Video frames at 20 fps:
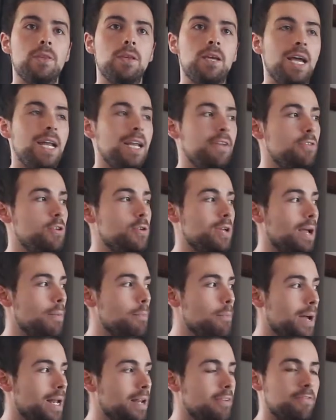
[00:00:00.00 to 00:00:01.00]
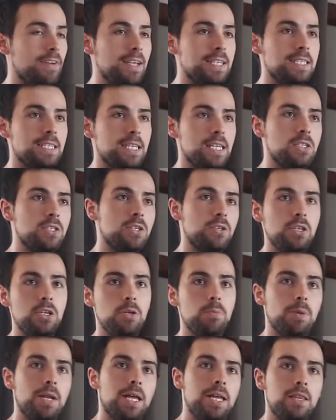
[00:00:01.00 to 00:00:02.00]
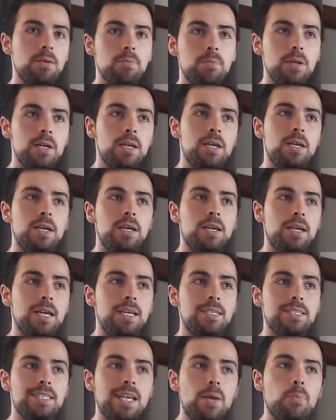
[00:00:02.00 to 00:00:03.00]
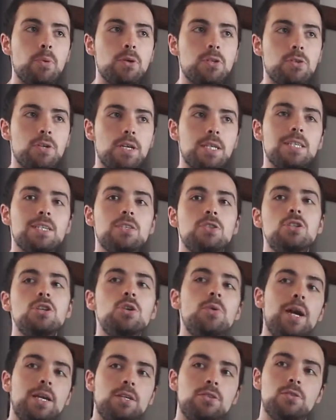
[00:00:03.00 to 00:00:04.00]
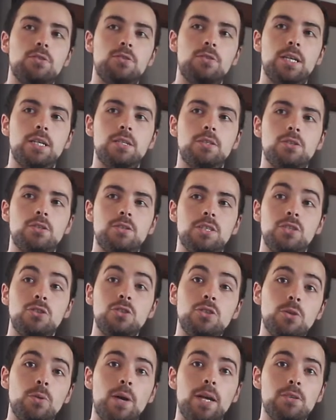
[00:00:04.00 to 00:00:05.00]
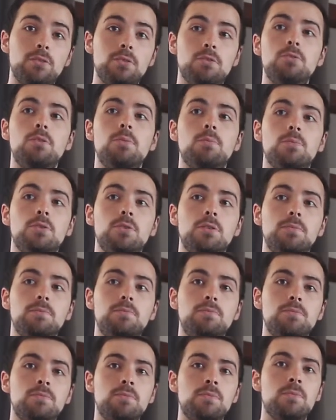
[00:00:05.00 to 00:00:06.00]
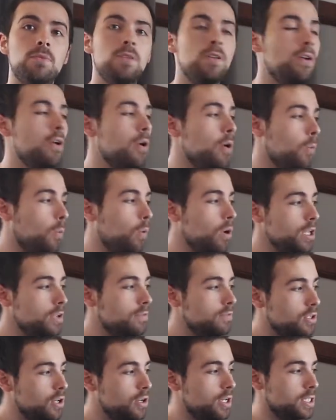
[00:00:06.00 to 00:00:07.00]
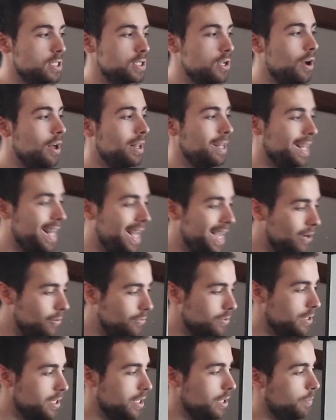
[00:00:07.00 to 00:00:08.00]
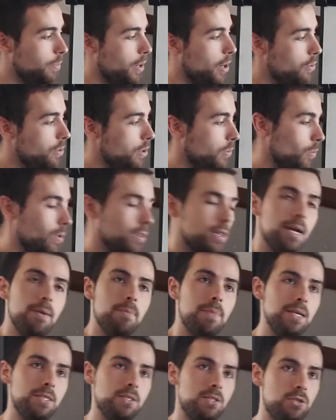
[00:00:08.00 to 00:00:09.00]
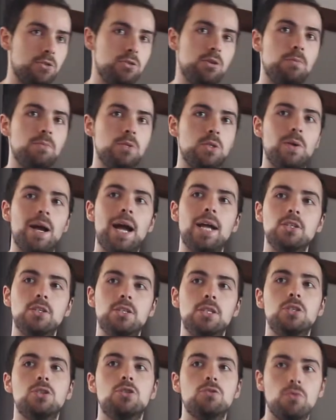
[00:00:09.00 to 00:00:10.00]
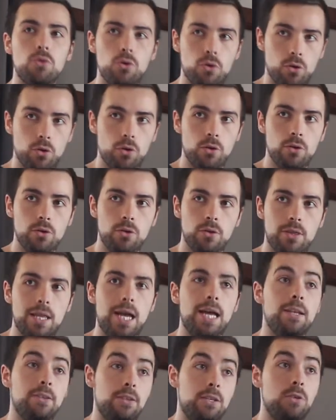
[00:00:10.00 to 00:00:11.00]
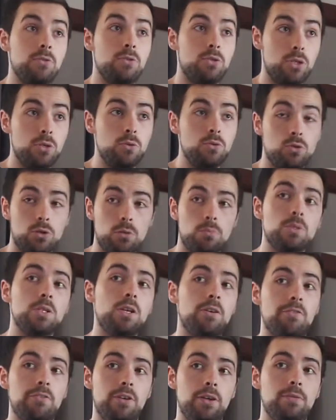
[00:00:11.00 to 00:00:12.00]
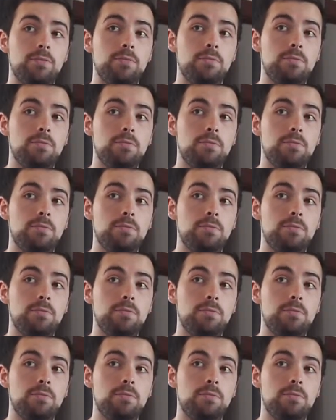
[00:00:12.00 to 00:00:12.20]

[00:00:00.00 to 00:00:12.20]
And if you can manifest it so that you play them in separate tricks, that's 2 extra tricks, because it's 2 extra trumps. What you've done is not allowed the opponent with their master trump to actually draw those 2 trumps off you.